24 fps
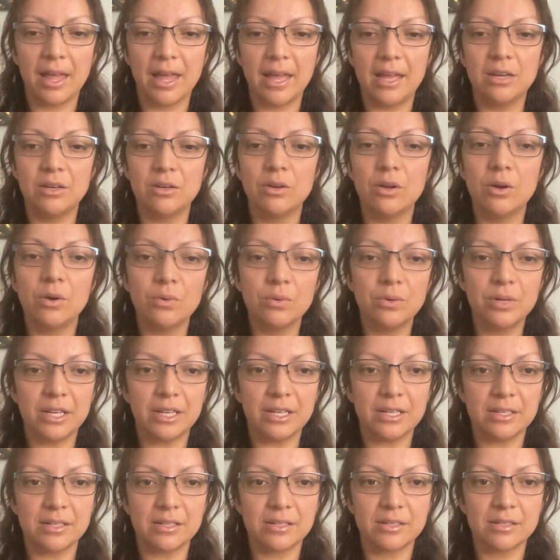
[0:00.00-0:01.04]
And
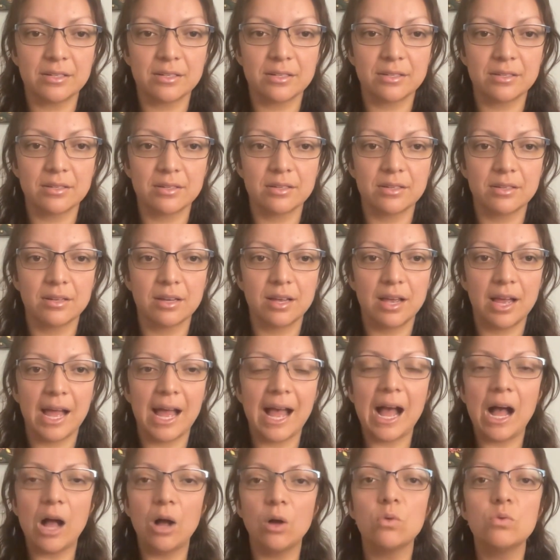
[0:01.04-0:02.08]
notice
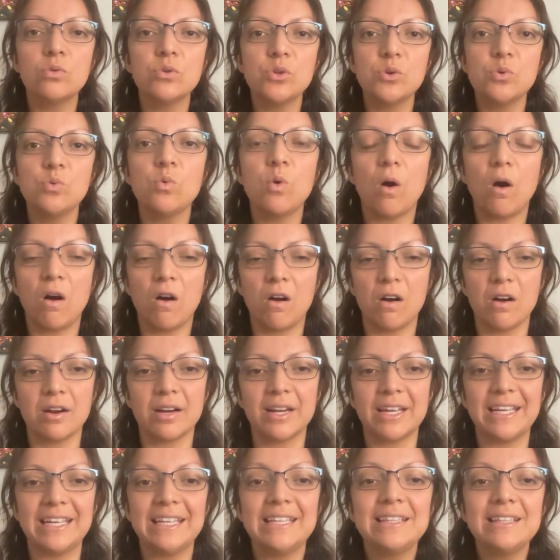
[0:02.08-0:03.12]
how you
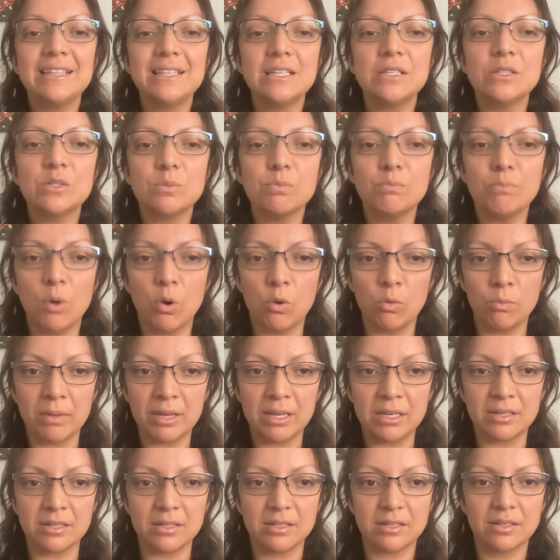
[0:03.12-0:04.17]
are in this
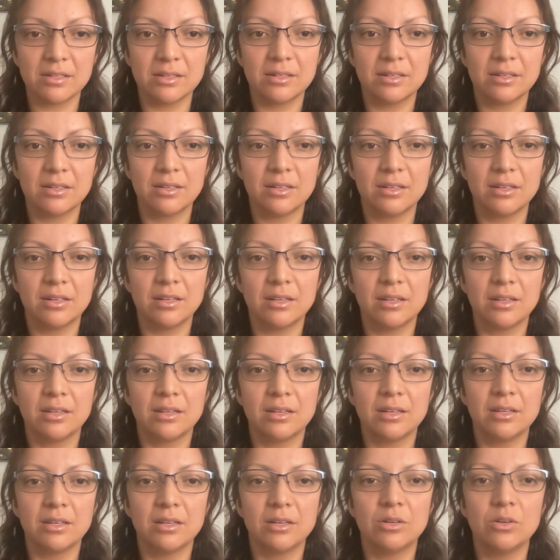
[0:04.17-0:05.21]
moment.
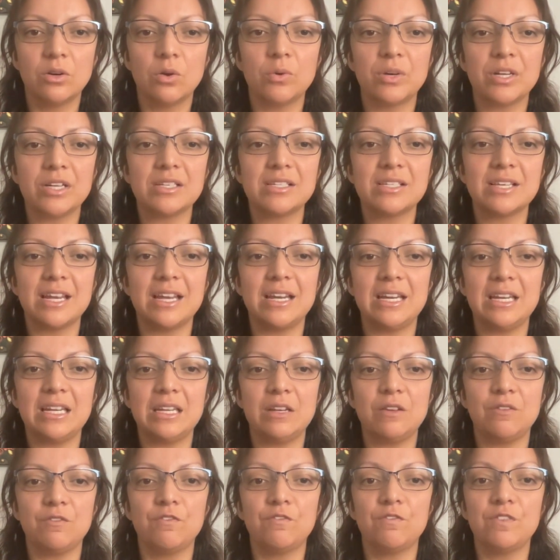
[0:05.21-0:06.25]
Notice
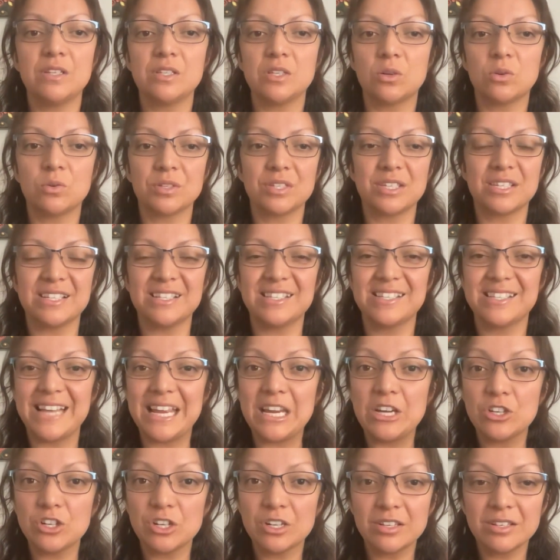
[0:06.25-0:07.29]
any physical
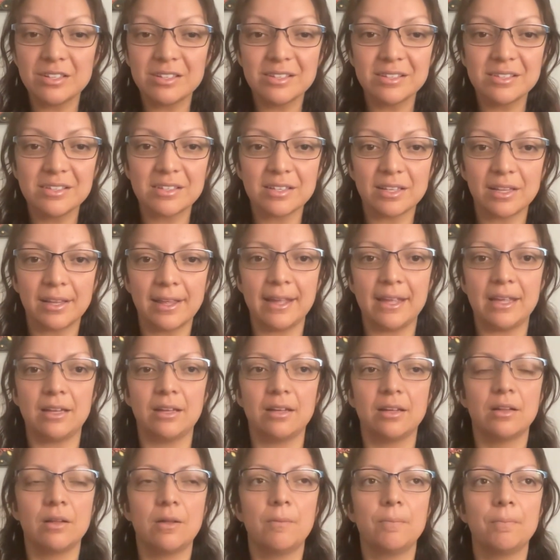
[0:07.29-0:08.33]
sensations
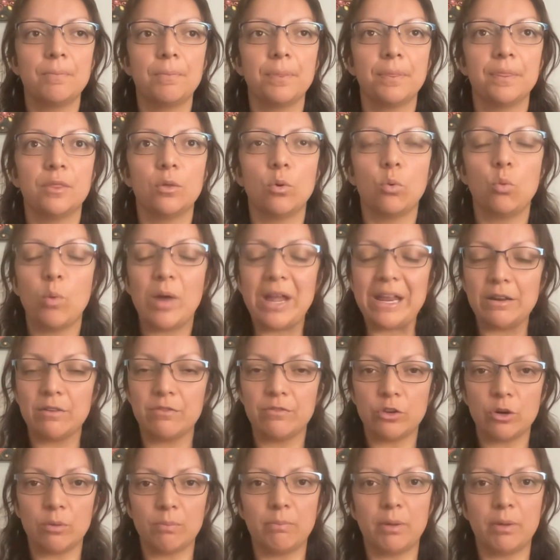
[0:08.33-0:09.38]
like the weight of your